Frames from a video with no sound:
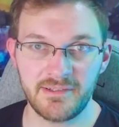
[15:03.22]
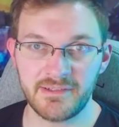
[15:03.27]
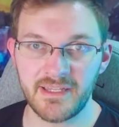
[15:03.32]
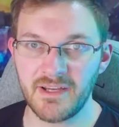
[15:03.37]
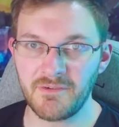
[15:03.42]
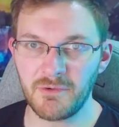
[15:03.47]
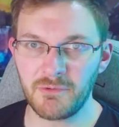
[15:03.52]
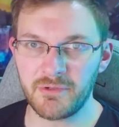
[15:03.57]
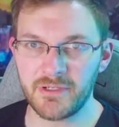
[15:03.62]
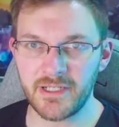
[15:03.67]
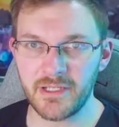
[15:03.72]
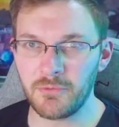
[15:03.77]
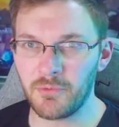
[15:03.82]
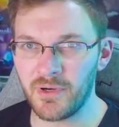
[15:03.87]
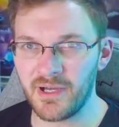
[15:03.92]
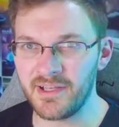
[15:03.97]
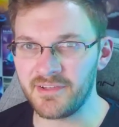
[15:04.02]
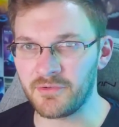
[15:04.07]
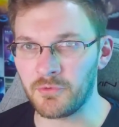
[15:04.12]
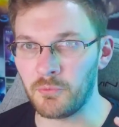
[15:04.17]
it never really
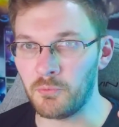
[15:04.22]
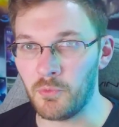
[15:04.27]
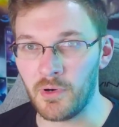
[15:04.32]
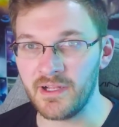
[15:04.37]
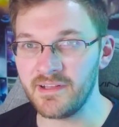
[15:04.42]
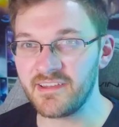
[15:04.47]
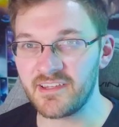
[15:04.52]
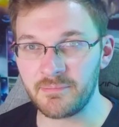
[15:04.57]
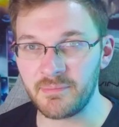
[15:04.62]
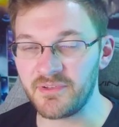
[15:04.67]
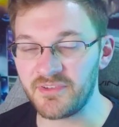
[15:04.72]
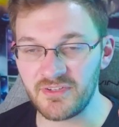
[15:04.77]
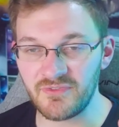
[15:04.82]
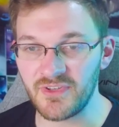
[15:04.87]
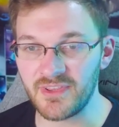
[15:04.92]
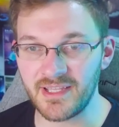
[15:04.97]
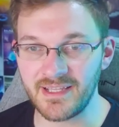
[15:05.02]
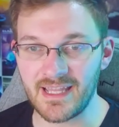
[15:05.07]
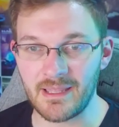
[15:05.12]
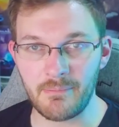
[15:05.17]
was one
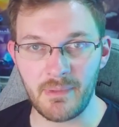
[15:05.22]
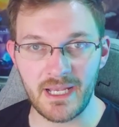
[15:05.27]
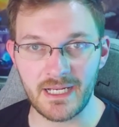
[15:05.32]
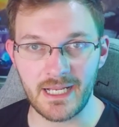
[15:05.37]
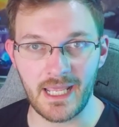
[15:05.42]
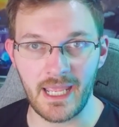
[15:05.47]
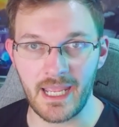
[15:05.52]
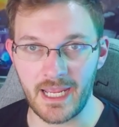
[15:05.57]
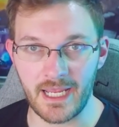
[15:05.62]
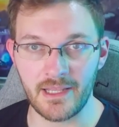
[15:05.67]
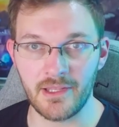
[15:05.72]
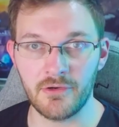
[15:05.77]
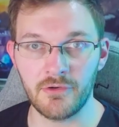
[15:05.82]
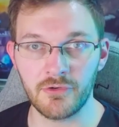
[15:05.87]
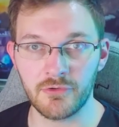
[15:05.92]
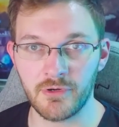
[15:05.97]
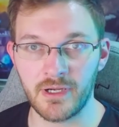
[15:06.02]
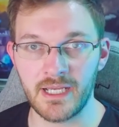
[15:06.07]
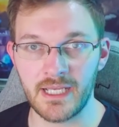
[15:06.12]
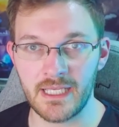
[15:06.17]
specific thing that made Halo
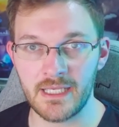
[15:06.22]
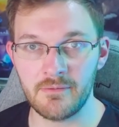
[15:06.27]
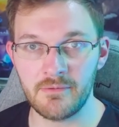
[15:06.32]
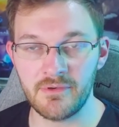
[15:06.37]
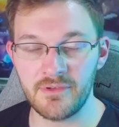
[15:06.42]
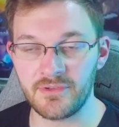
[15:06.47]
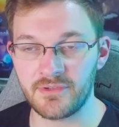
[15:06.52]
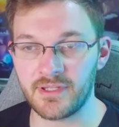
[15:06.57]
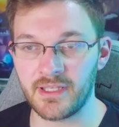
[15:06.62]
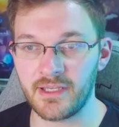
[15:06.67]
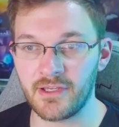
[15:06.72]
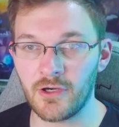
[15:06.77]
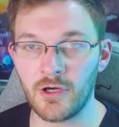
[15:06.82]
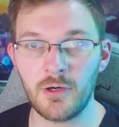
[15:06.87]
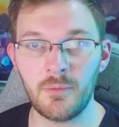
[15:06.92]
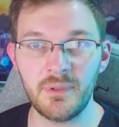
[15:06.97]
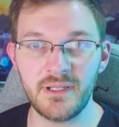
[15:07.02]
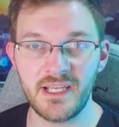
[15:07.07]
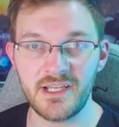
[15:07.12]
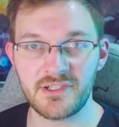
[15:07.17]
great. It was the
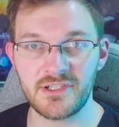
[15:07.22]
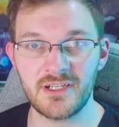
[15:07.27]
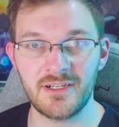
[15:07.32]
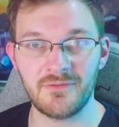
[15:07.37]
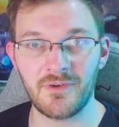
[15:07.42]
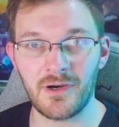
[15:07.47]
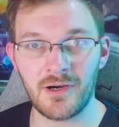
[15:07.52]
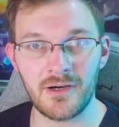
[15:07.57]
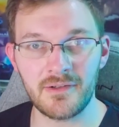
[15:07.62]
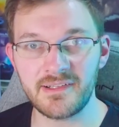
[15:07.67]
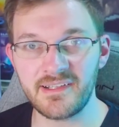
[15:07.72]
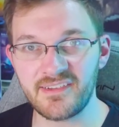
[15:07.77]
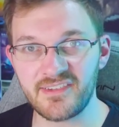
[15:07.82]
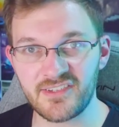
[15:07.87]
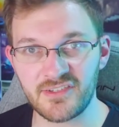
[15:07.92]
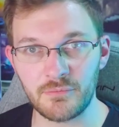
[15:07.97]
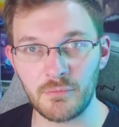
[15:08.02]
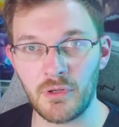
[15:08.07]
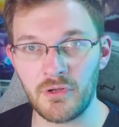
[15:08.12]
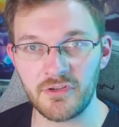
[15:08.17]
culmination of all these
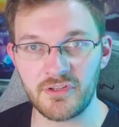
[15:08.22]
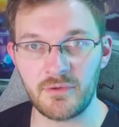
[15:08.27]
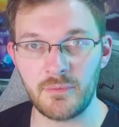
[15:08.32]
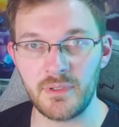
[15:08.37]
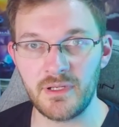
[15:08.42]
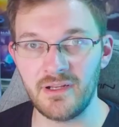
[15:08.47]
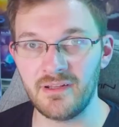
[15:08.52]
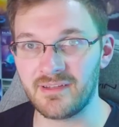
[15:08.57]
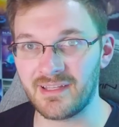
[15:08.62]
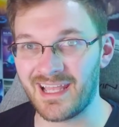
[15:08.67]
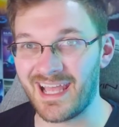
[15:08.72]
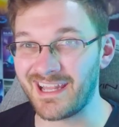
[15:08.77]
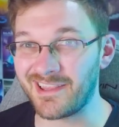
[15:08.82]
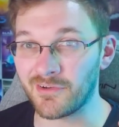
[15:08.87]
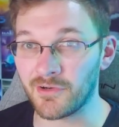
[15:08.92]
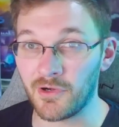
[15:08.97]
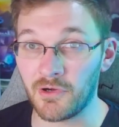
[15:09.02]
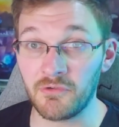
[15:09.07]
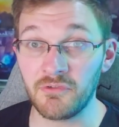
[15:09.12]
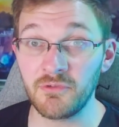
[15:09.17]
small communities that had
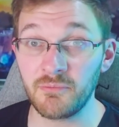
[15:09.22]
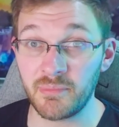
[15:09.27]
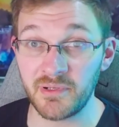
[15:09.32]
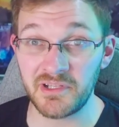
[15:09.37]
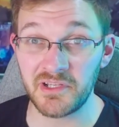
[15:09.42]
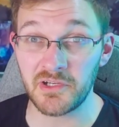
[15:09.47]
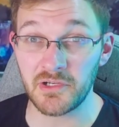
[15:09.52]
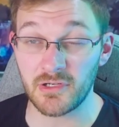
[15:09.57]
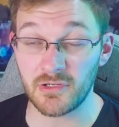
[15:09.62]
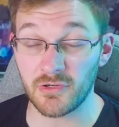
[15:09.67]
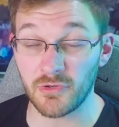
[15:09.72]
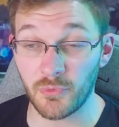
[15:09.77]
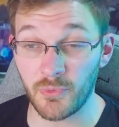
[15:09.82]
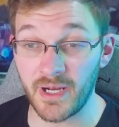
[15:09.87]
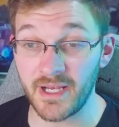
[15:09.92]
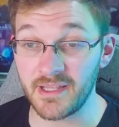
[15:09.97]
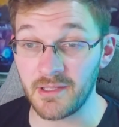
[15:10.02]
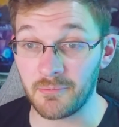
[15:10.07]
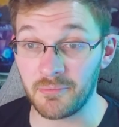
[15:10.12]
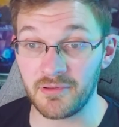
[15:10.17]
their own particular
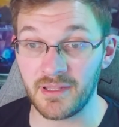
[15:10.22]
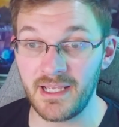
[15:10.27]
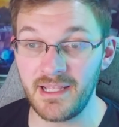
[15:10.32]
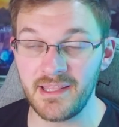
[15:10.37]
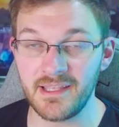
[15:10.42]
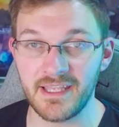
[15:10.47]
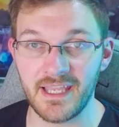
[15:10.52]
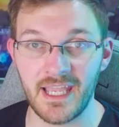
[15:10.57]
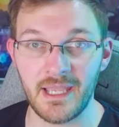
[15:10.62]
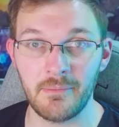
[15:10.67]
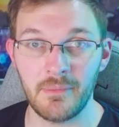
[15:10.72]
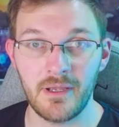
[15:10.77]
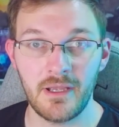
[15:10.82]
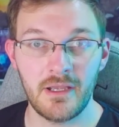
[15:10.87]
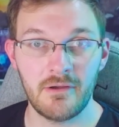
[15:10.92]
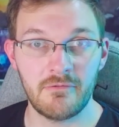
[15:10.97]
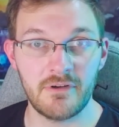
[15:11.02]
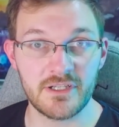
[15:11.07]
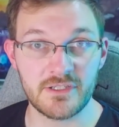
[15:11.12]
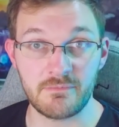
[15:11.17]
way to play the game,
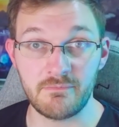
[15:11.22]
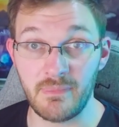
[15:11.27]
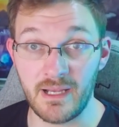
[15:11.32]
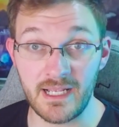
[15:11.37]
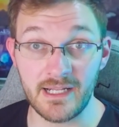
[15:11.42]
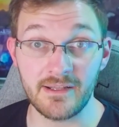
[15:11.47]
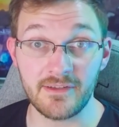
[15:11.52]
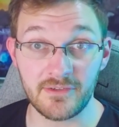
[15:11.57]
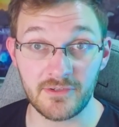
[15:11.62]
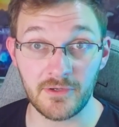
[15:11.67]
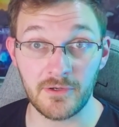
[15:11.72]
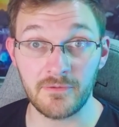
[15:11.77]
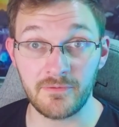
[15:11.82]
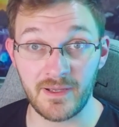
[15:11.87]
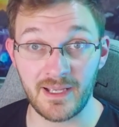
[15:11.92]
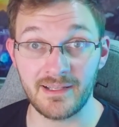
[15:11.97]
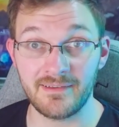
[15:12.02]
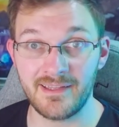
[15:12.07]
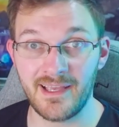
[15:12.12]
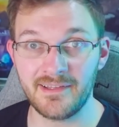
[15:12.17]
which made it so
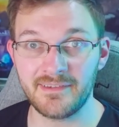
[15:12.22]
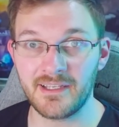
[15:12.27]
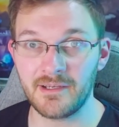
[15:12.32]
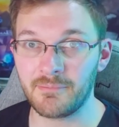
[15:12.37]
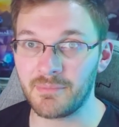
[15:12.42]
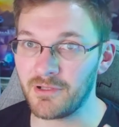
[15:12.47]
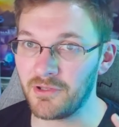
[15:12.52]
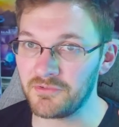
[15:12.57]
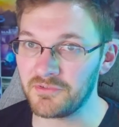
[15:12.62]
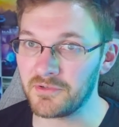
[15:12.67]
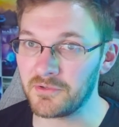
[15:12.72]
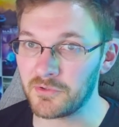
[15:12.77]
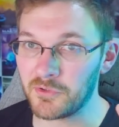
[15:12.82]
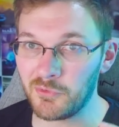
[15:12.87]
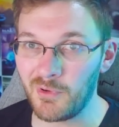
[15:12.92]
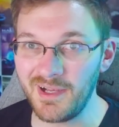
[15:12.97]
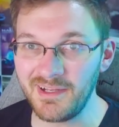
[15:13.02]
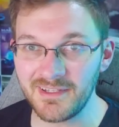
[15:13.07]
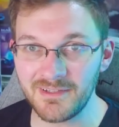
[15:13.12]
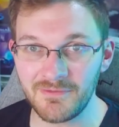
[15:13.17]
fantastic, but also
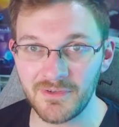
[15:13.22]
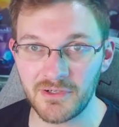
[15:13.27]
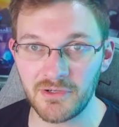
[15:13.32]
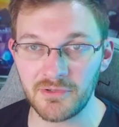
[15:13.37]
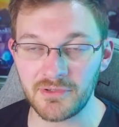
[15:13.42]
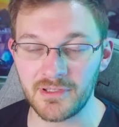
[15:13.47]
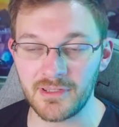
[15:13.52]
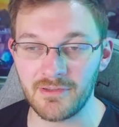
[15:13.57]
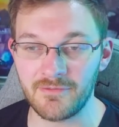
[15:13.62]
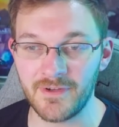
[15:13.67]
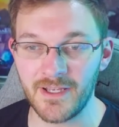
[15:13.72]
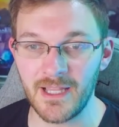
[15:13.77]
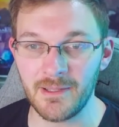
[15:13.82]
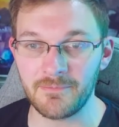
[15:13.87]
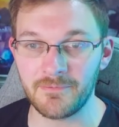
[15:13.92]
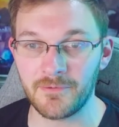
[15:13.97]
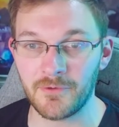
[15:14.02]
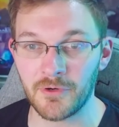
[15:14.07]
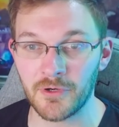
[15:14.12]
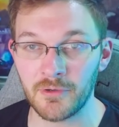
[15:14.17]
quite difficult to develop
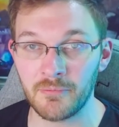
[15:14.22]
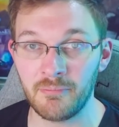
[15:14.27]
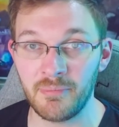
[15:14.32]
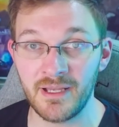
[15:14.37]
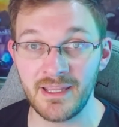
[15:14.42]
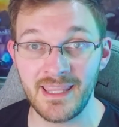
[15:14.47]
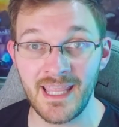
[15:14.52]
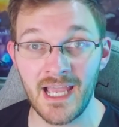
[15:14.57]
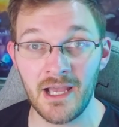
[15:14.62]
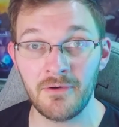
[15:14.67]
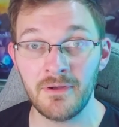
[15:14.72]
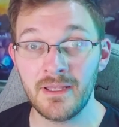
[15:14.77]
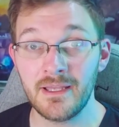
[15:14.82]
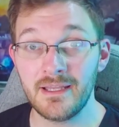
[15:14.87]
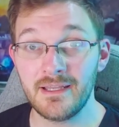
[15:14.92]
for. But now